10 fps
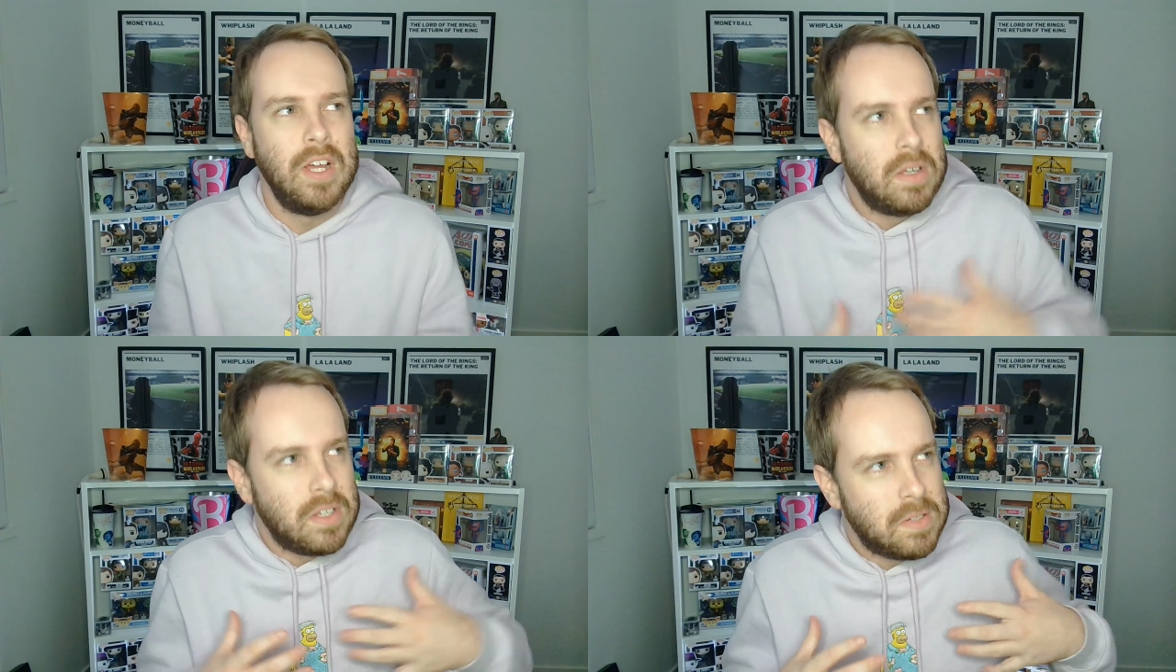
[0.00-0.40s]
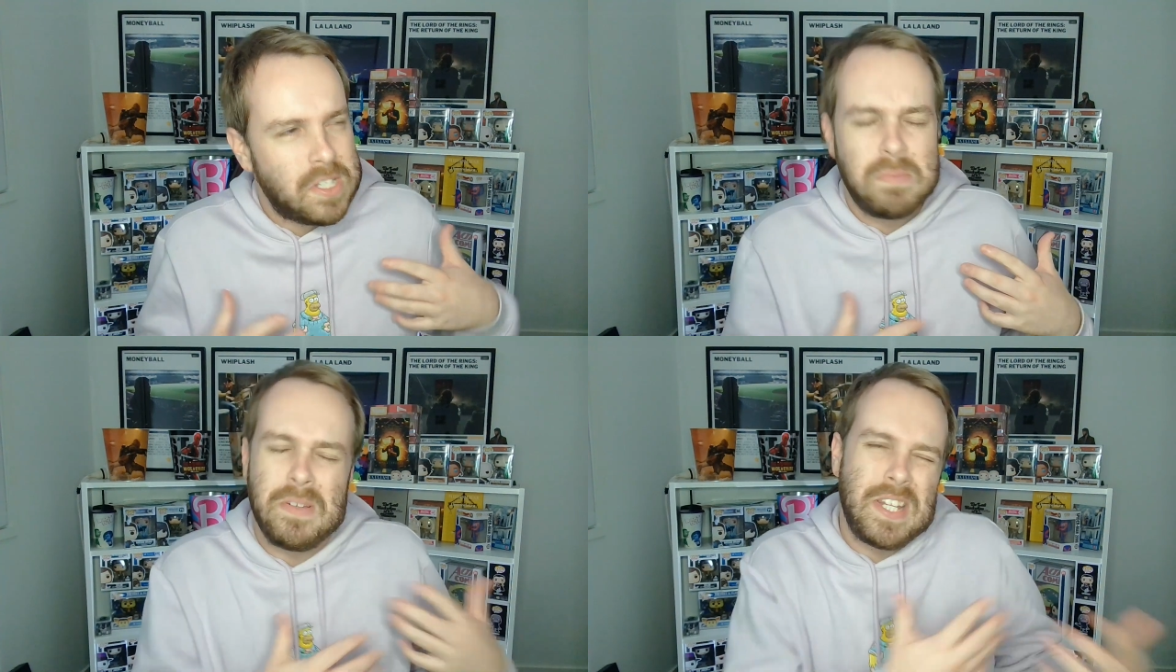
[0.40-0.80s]

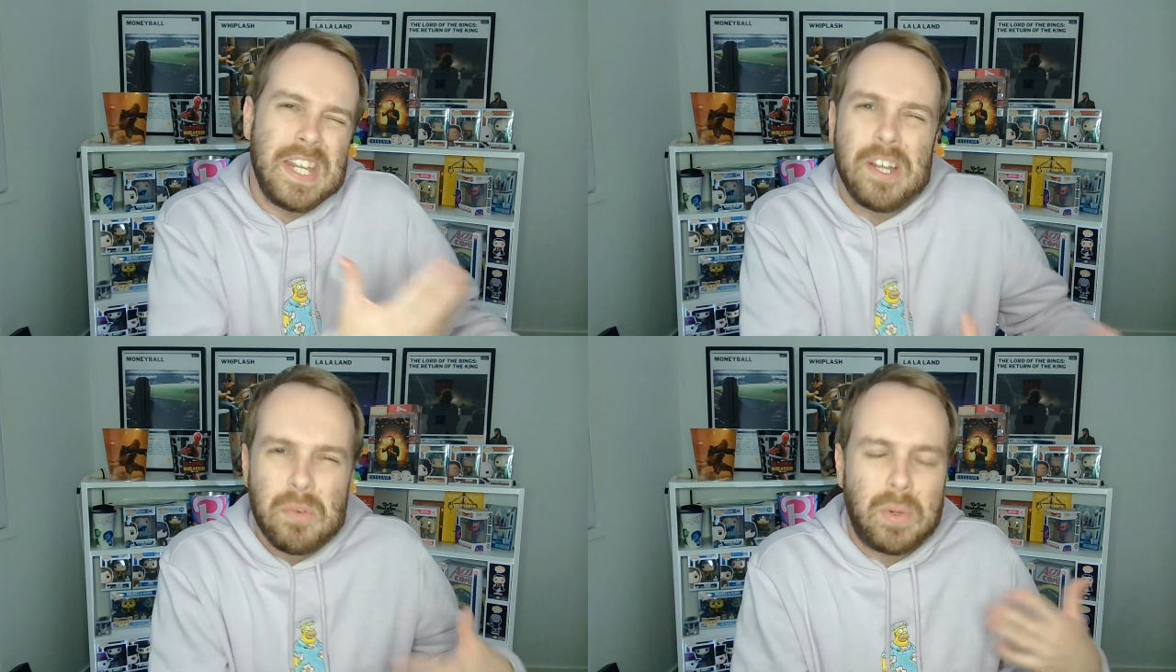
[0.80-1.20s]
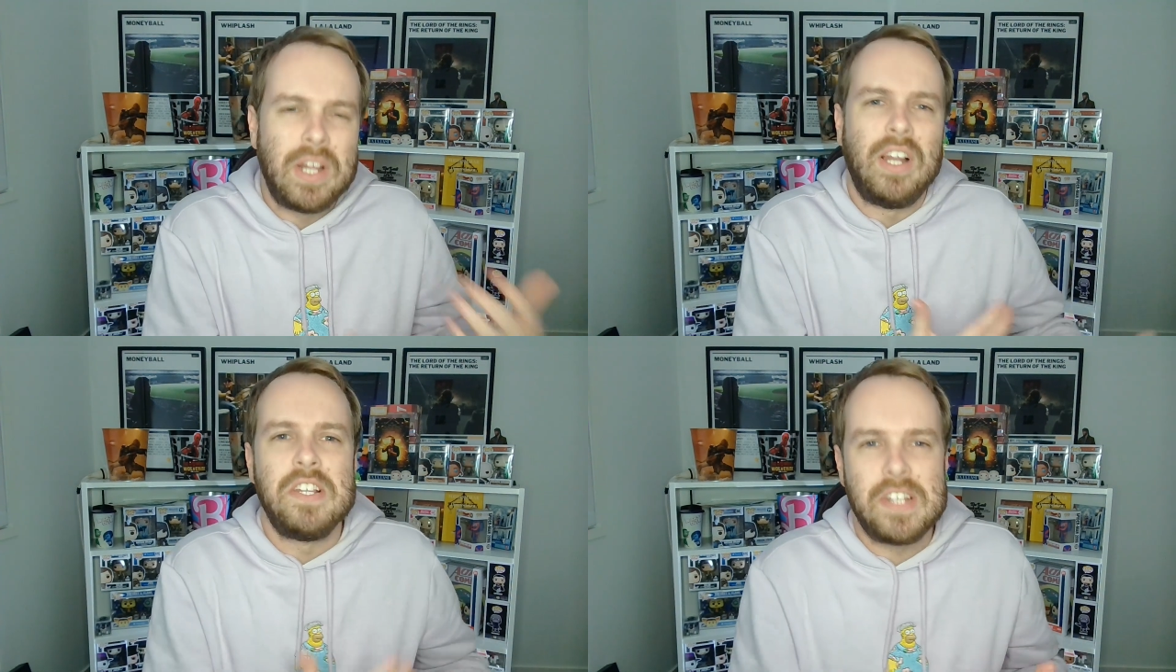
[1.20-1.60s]
Seeing it
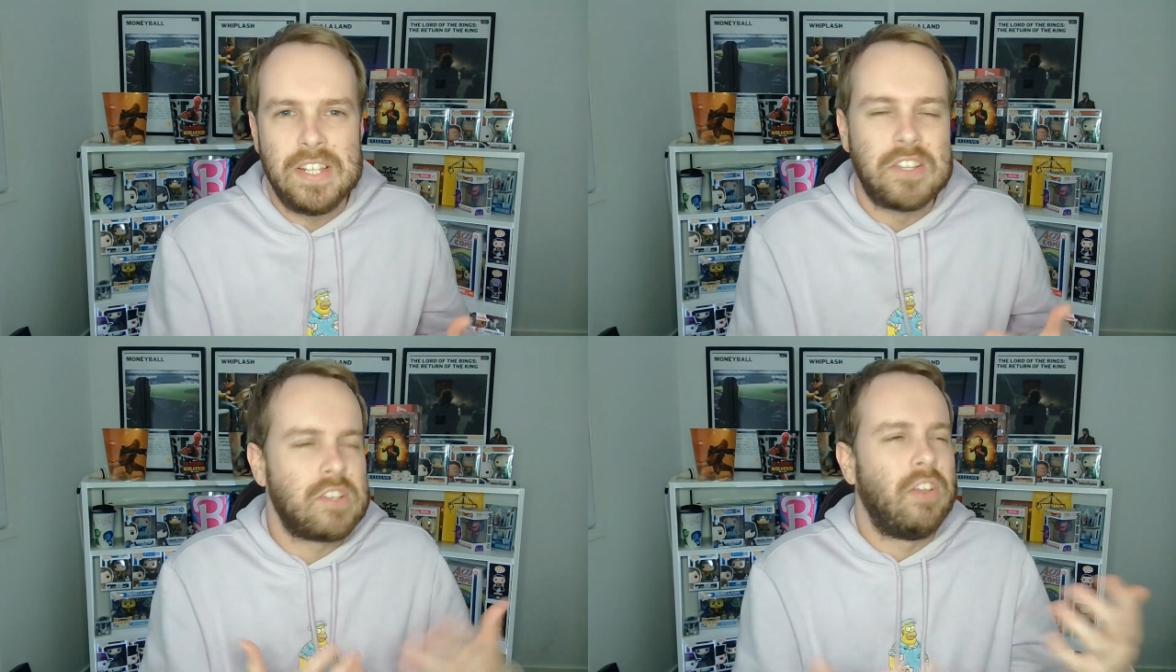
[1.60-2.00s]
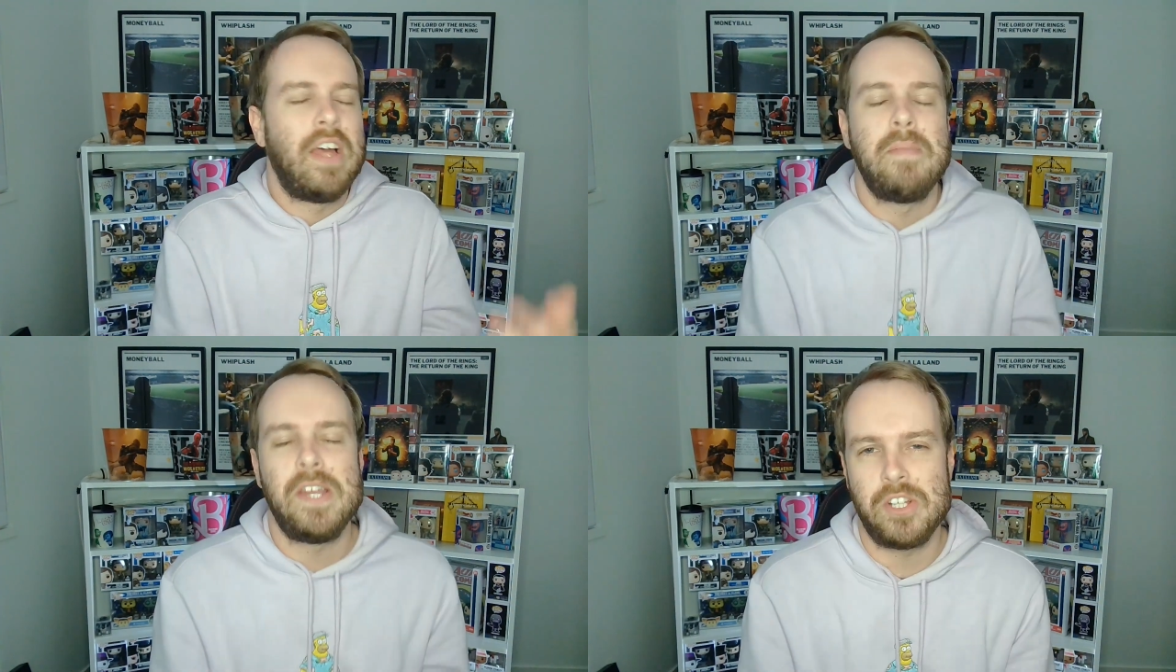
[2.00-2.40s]
realized in this
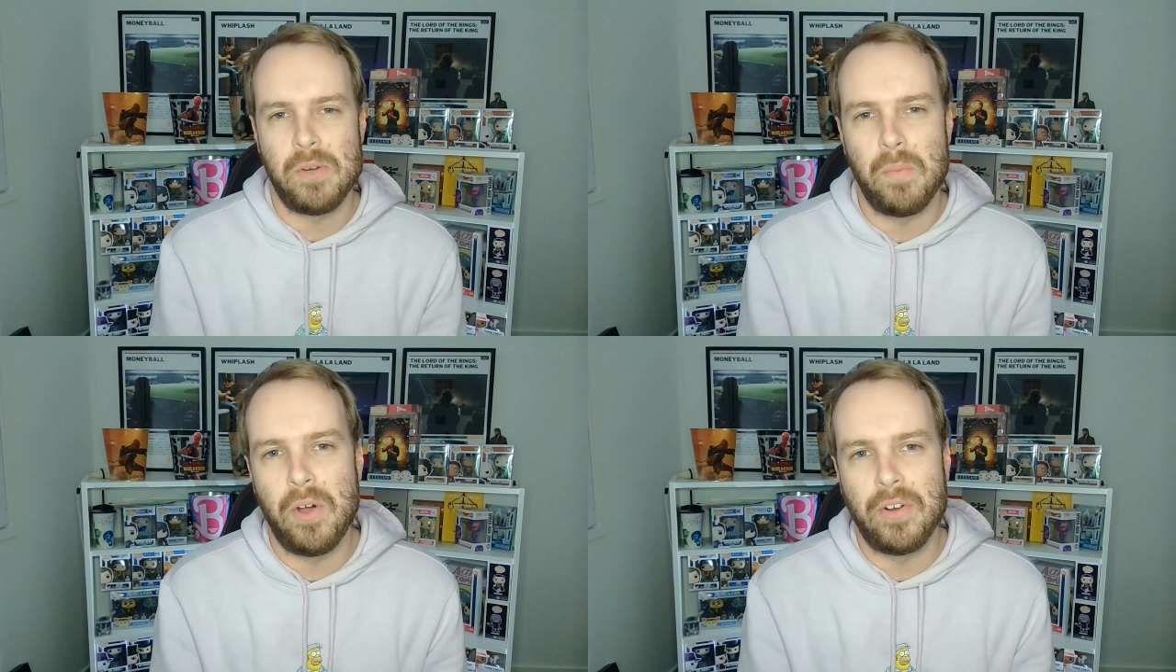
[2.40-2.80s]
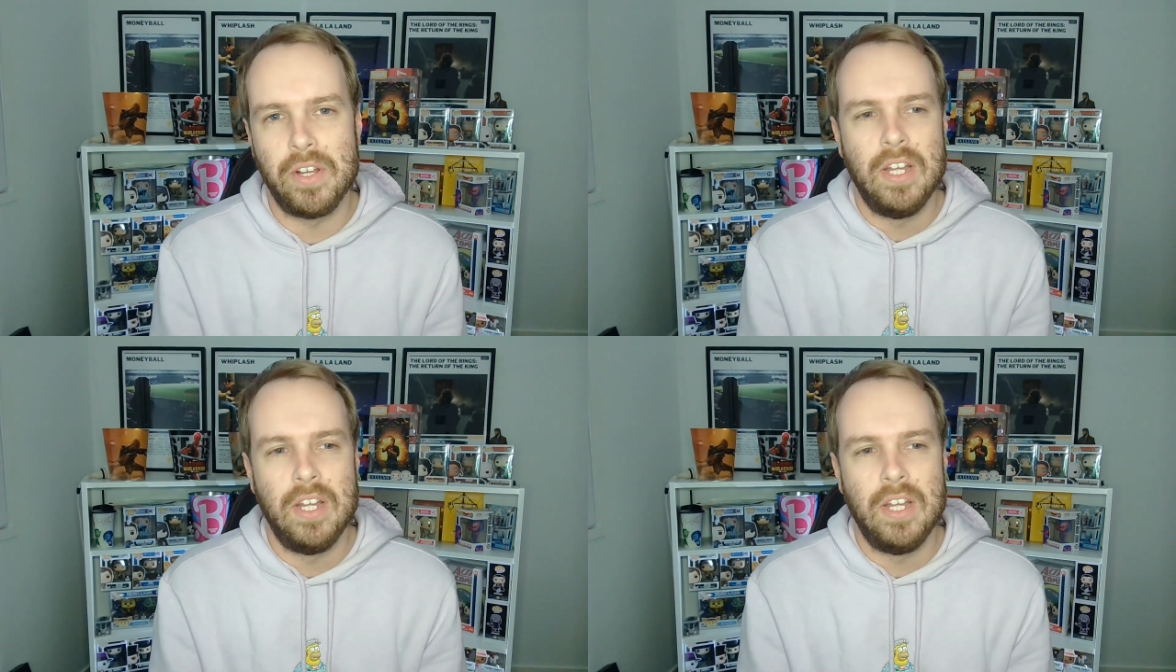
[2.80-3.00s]
claymation world